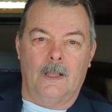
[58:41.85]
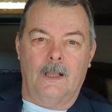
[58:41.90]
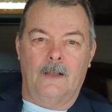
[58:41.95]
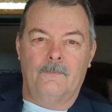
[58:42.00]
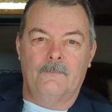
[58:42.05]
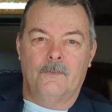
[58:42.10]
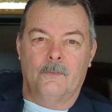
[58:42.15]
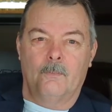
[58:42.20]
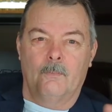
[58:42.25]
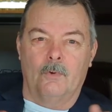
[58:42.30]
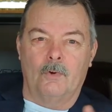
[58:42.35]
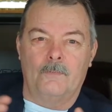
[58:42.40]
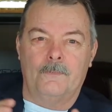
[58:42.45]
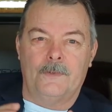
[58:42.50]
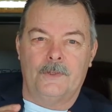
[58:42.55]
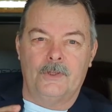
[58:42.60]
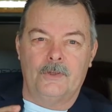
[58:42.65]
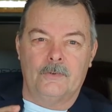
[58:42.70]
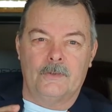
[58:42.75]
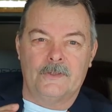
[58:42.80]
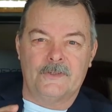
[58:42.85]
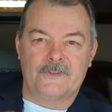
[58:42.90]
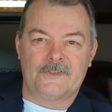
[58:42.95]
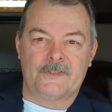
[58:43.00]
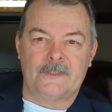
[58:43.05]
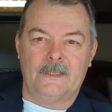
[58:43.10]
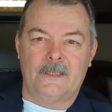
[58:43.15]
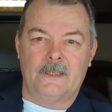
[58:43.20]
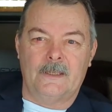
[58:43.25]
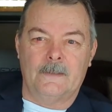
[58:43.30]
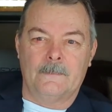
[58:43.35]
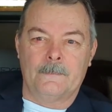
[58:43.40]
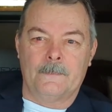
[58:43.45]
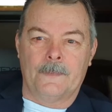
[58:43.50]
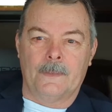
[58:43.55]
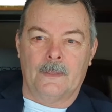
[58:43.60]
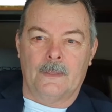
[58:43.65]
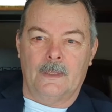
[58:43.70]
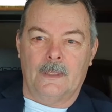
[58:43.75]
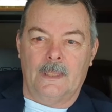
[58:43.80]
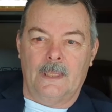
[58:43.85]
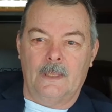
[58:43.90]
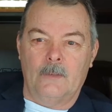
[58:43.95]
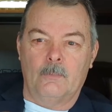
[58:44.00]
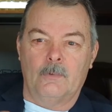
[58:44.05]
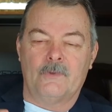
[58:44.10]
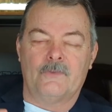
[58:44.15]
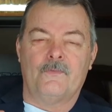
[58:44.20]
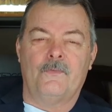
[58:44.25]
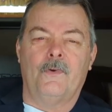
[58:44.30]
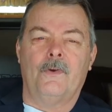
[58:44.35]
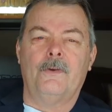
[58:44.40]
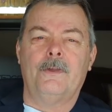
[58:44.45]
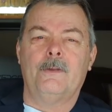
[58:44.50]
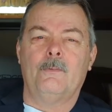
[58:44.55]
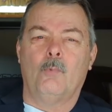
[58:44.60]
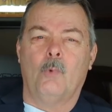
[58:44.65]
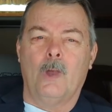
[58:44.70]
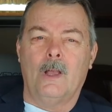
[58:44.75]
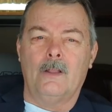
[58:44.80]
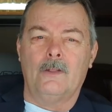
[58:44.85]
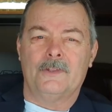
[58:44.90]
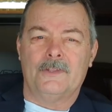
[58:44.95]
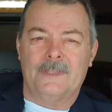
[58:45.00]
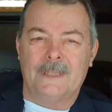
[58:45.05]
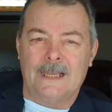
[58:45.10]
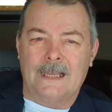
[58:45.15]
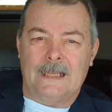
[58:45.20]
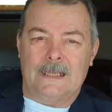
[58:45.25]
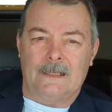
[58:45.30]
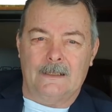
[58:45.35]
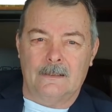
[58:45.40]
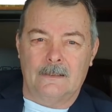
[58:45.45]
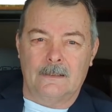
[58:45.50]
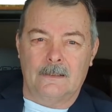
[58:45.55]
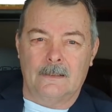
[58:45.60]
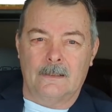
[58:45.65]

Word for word: of the movie, you can see it was very well done.